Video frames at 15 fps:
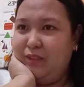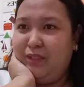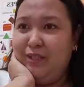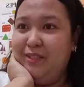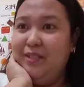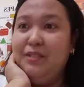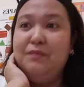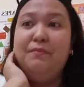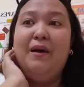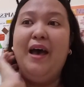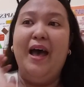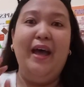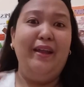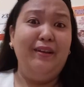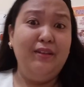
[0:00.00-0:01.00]
This is
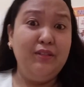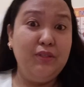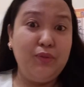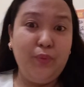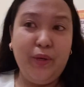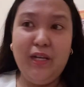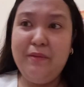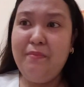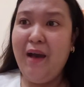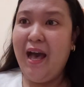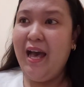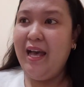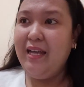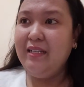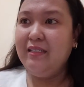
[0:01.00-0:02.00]
bad. This is really
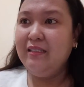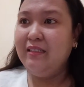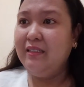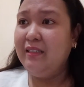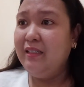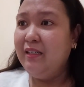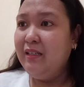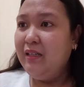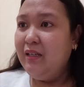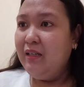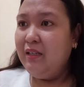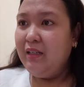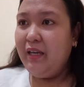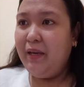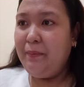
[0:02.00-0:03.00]
bad.
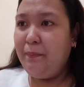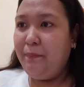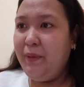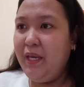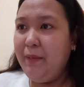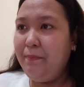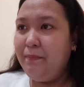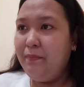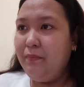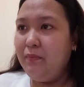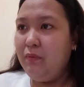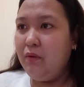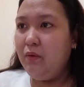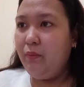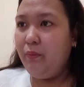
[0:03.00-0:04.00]
Okay, beep.
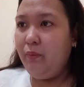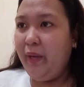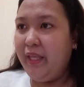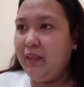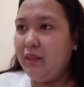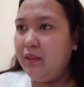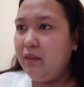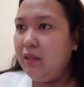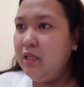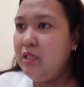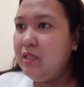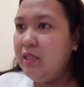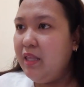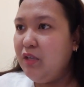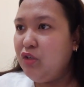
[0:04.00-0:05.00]
Wait,
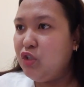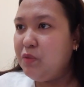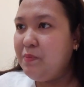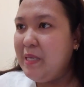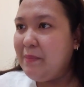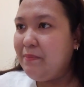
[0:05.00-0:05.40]
this thing just